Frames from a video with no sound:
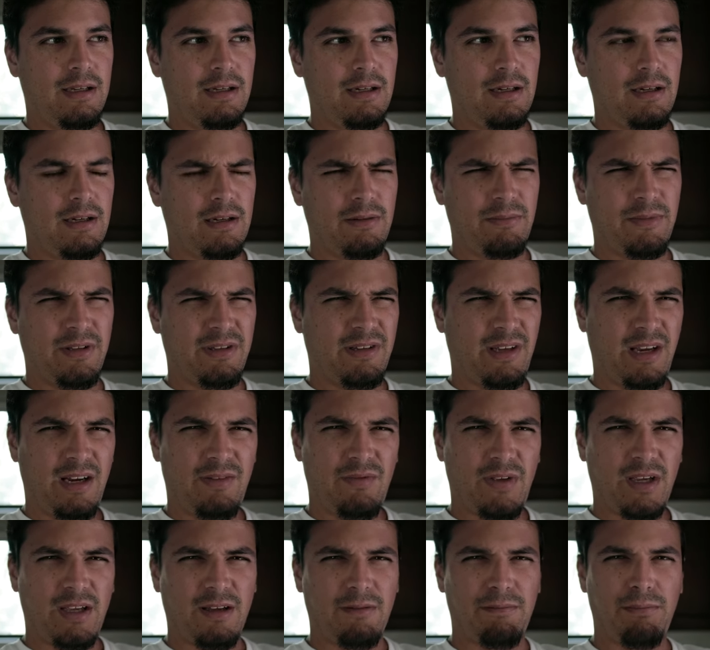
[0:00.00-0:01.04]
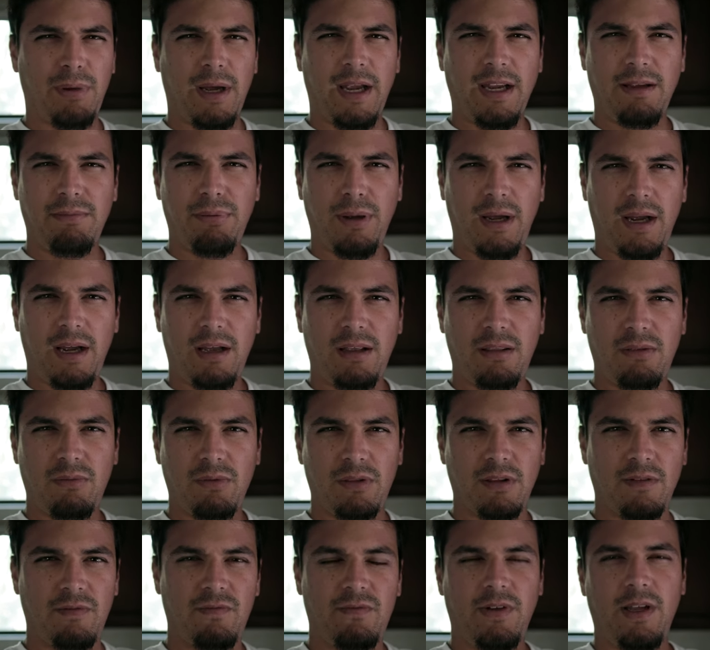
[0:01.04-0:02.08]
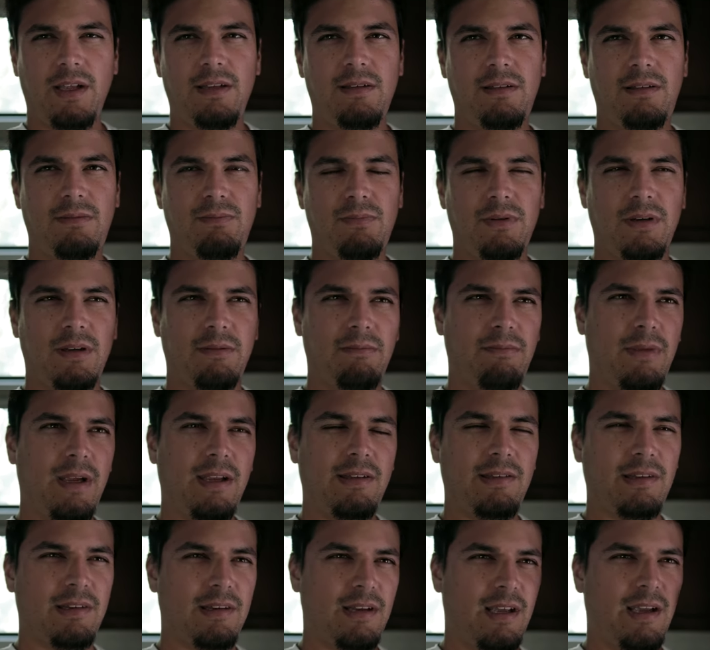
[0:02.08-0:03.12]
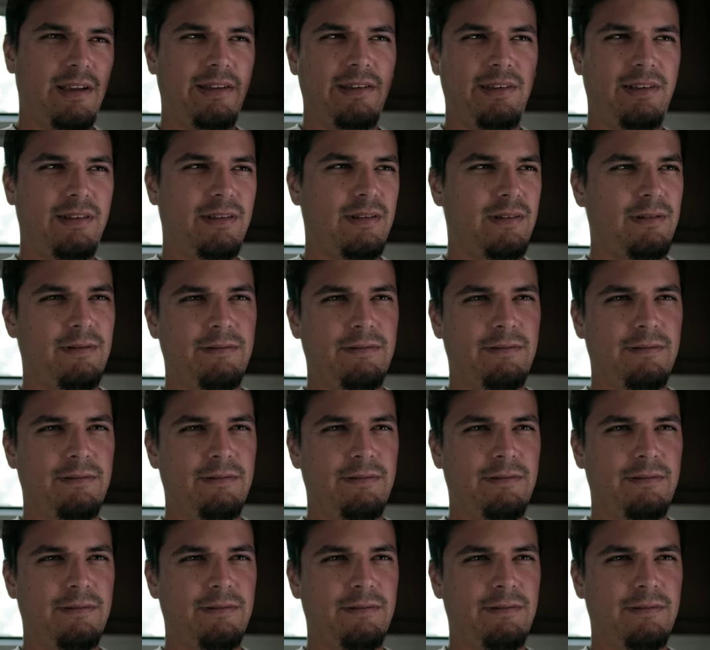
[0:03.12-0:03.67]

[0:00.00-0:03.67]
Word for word: Um, it's kind of like a bike path with a fence, but it makes a nice